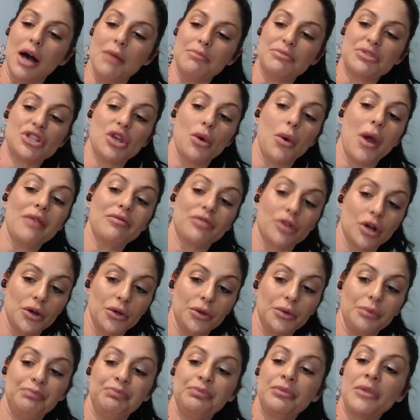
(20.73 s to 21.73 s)
So I
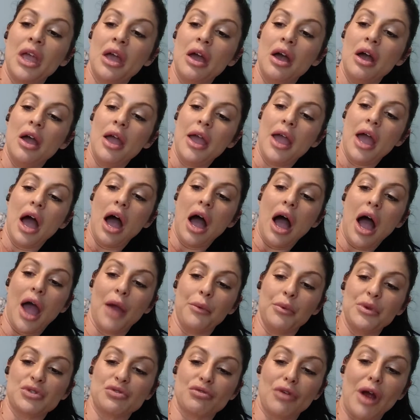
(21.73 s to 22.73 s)
wrote, I
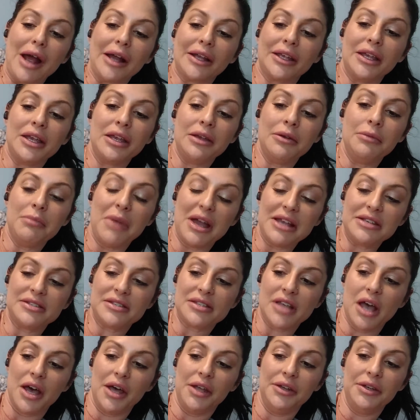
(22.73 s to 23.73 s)
was rocking my
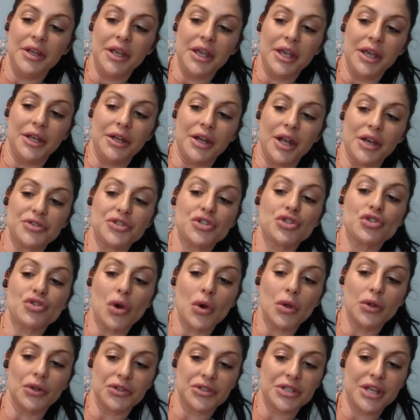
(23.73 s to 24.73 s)
son in a
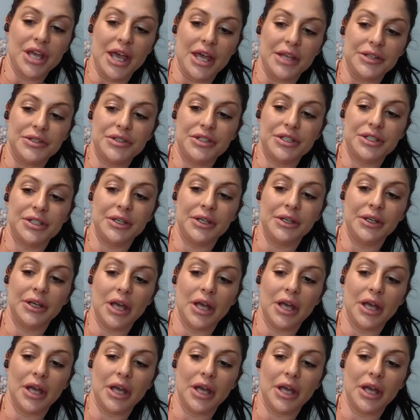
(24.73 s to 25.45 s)
stroller tent.